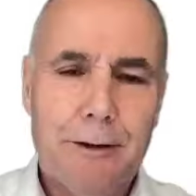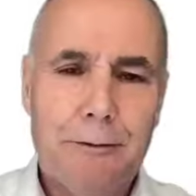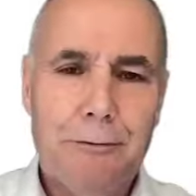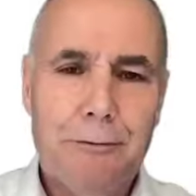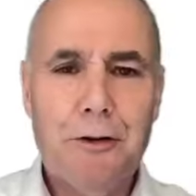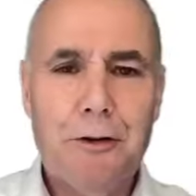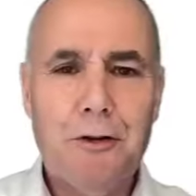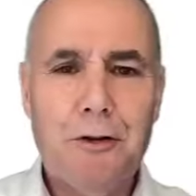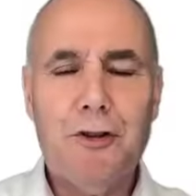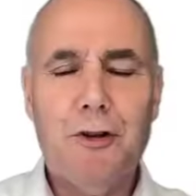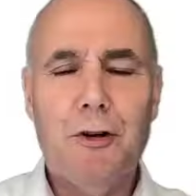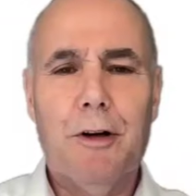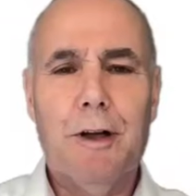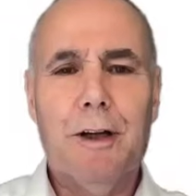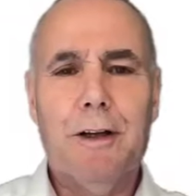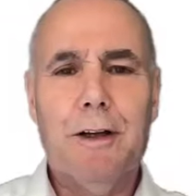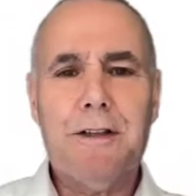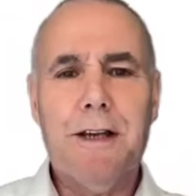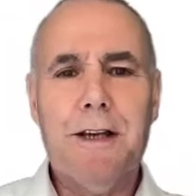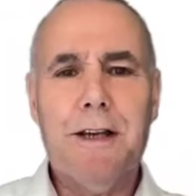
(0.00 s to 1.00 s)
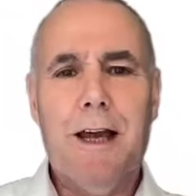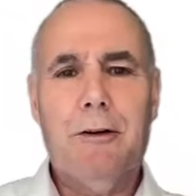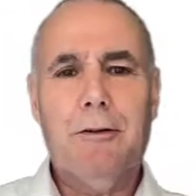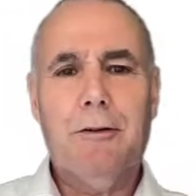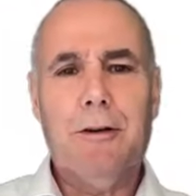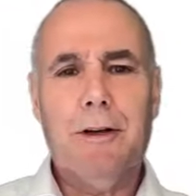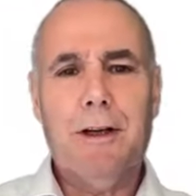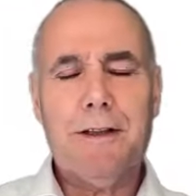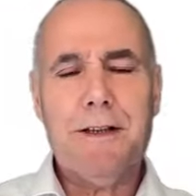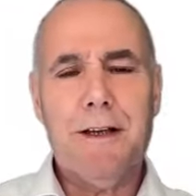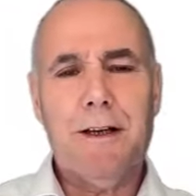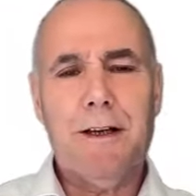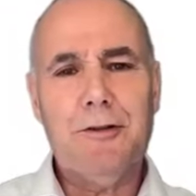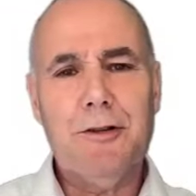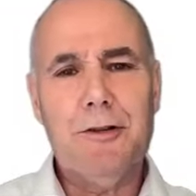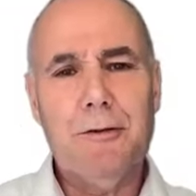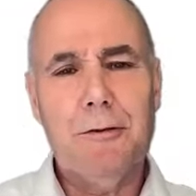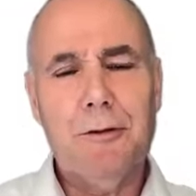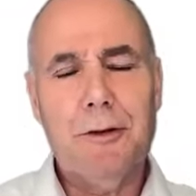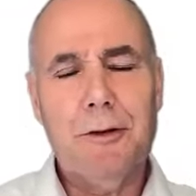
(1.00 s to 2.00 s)
if you're just joining us now, you're listening
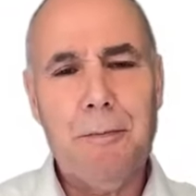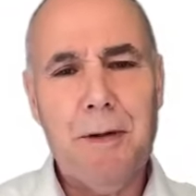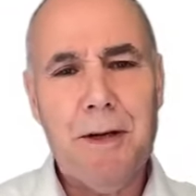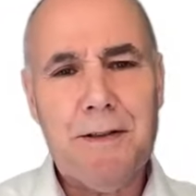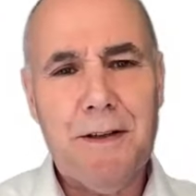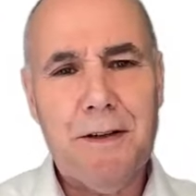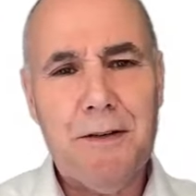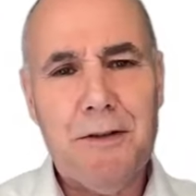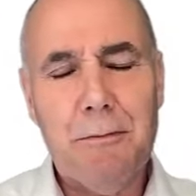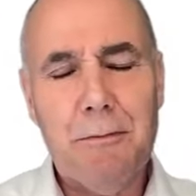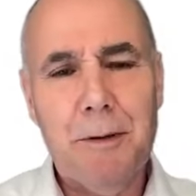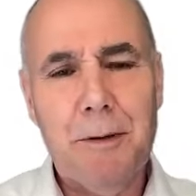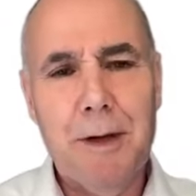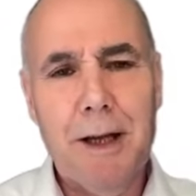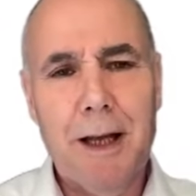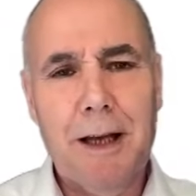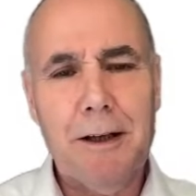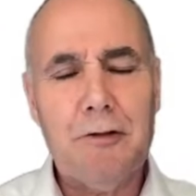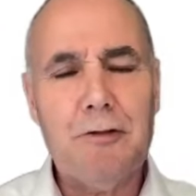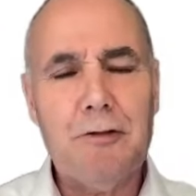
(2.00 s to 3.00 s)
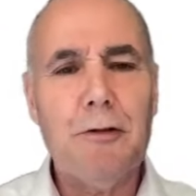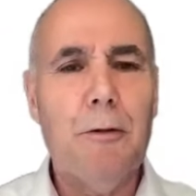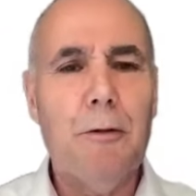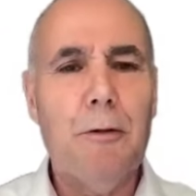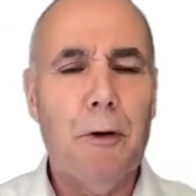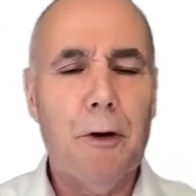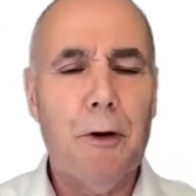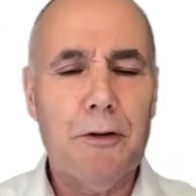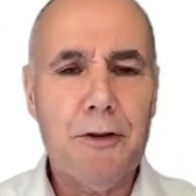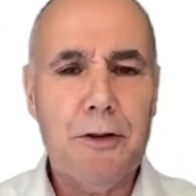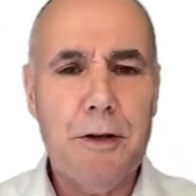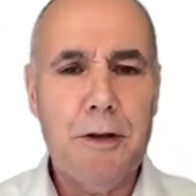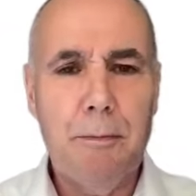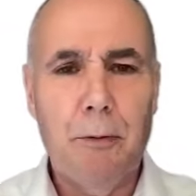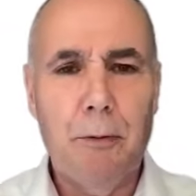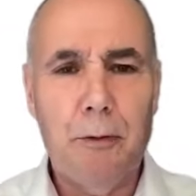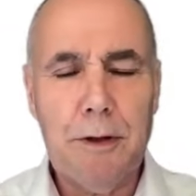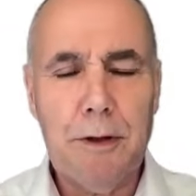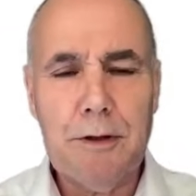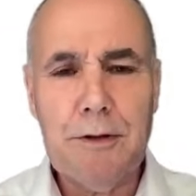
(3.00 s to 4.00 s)
to You and Your Business with me, Alec, on
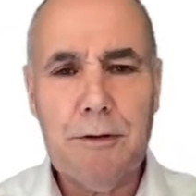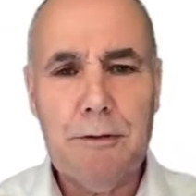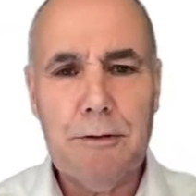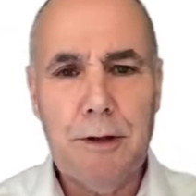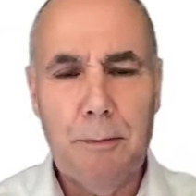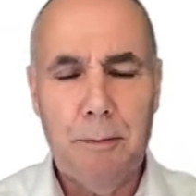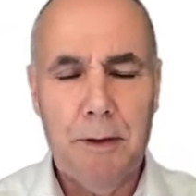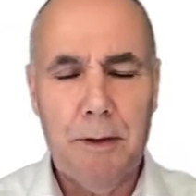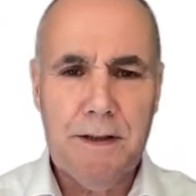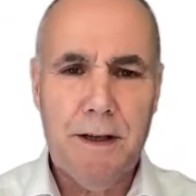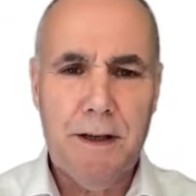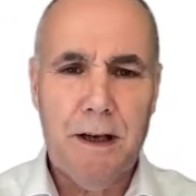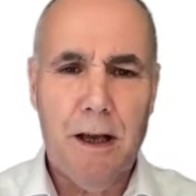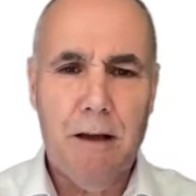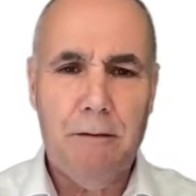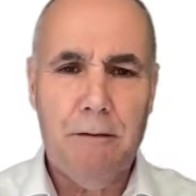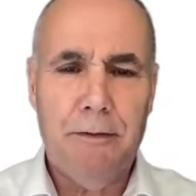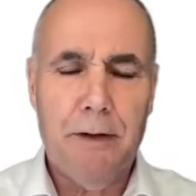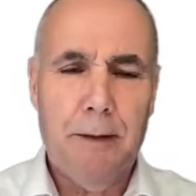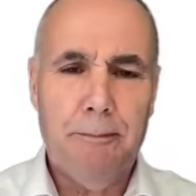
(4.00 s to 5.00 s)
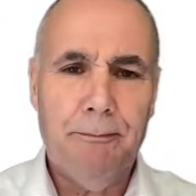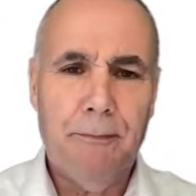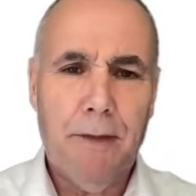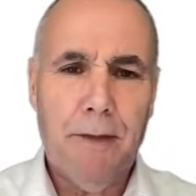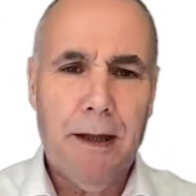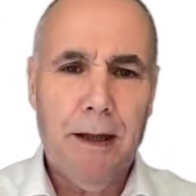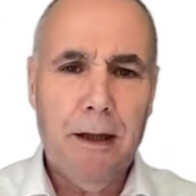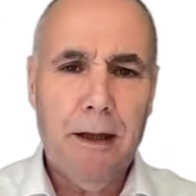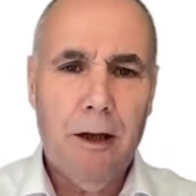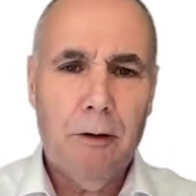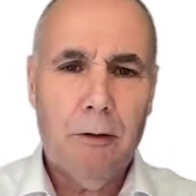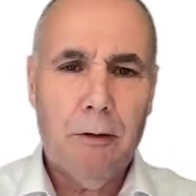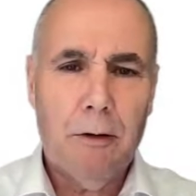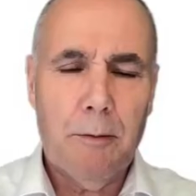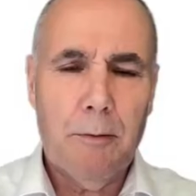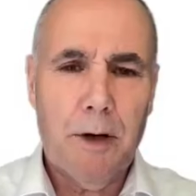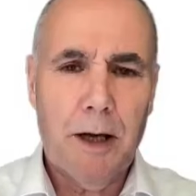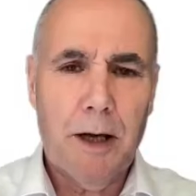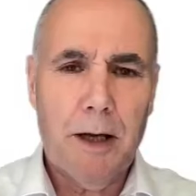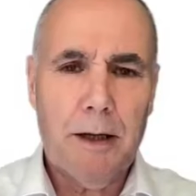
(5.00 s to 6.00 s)
103.2 Dublin City FM,
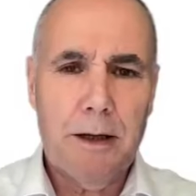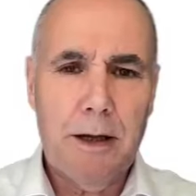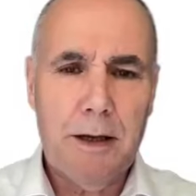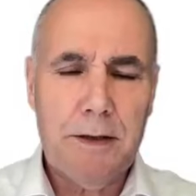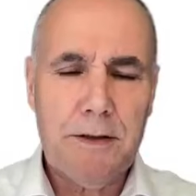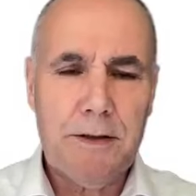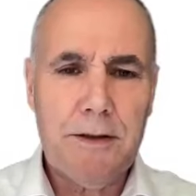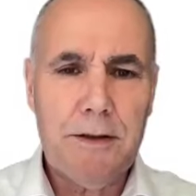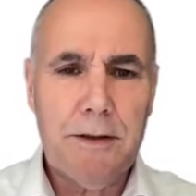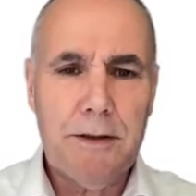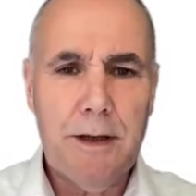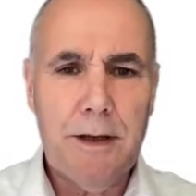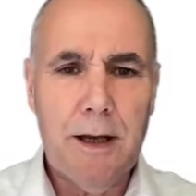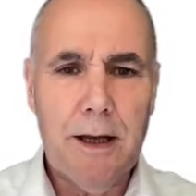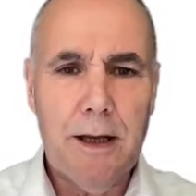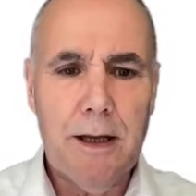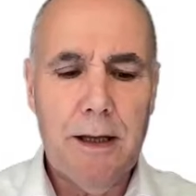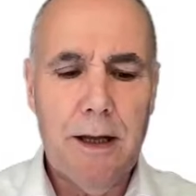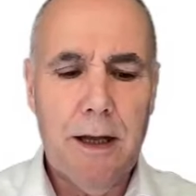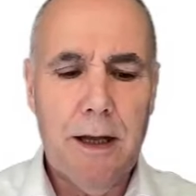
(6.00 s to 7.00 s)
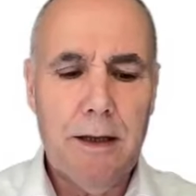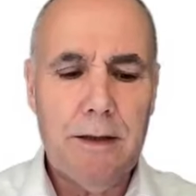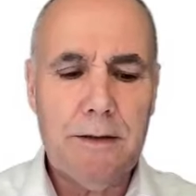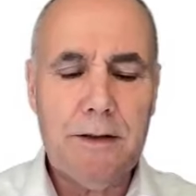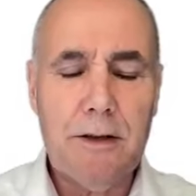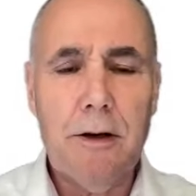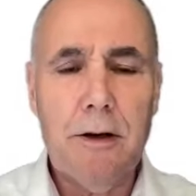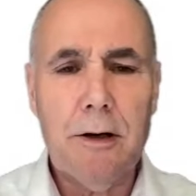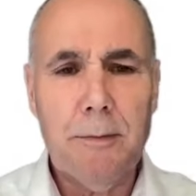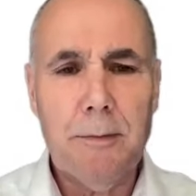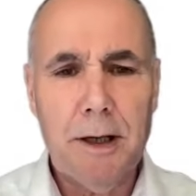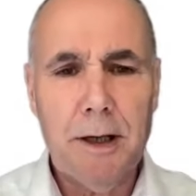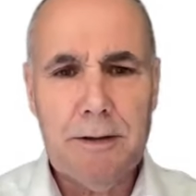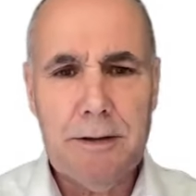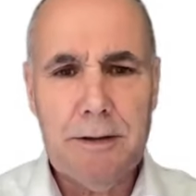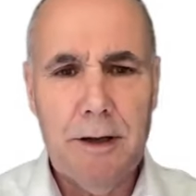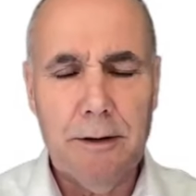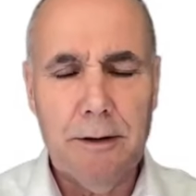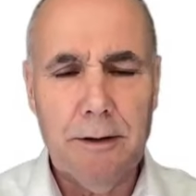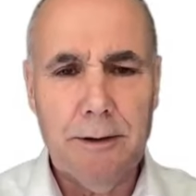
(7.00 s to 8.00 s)
where my guest today is Conor
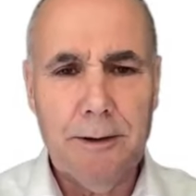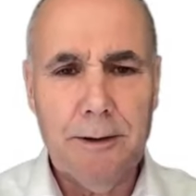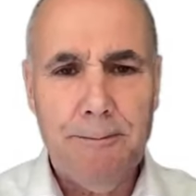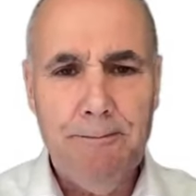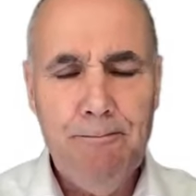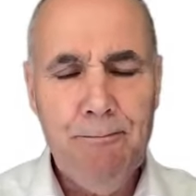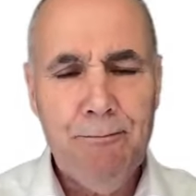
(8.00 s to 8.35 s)
McDonald.